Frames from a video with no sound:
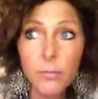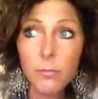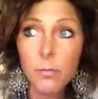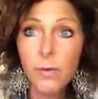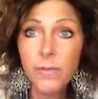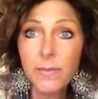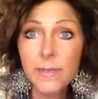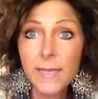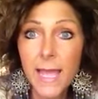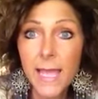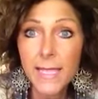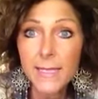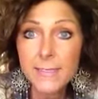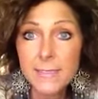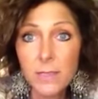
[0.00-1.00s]
When the
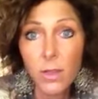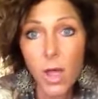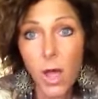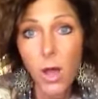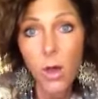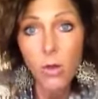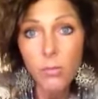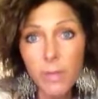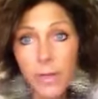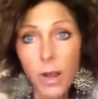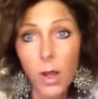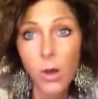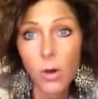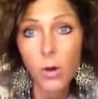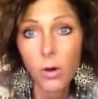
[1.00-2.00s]
day is long and
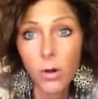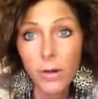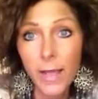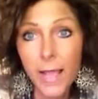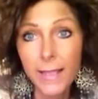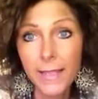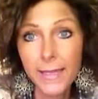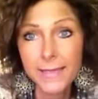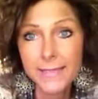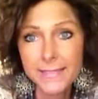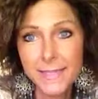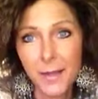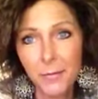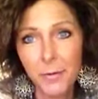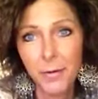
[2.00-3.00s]
hard, I can't
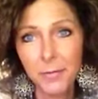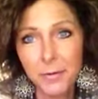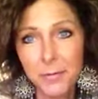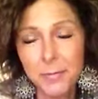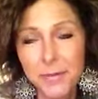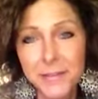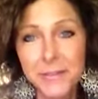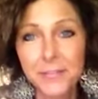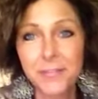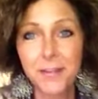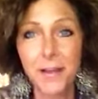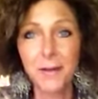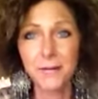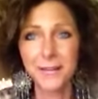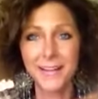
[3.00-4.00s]
decide where I want to put the
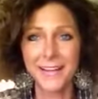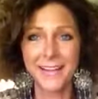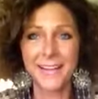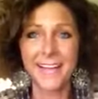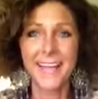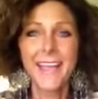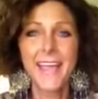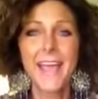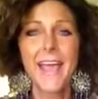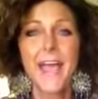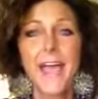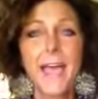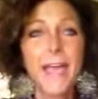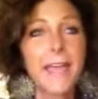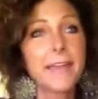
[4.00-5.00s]
phone.
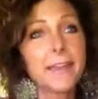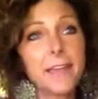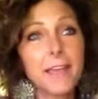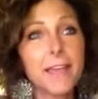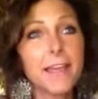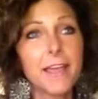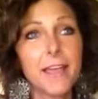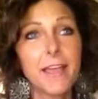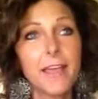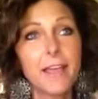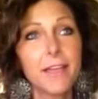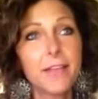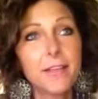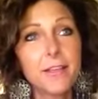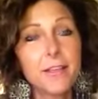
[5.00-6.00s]
And
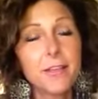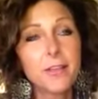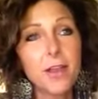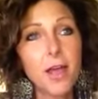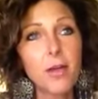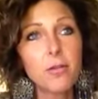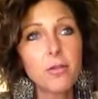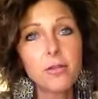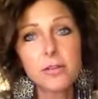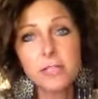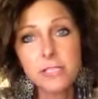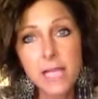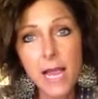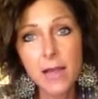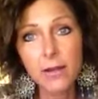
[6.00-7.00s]
you know, you're just
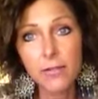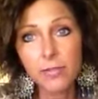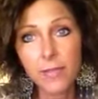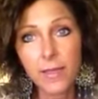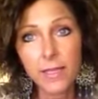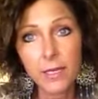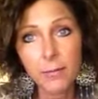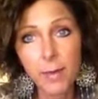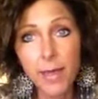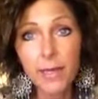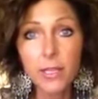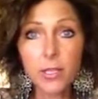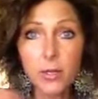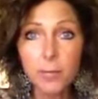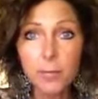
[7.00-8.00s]
tired of thinking about
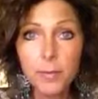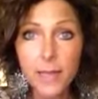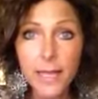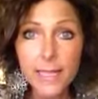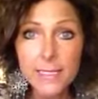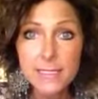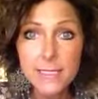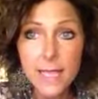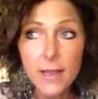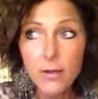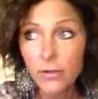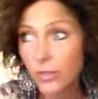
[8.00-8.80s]
it. Your plan's there.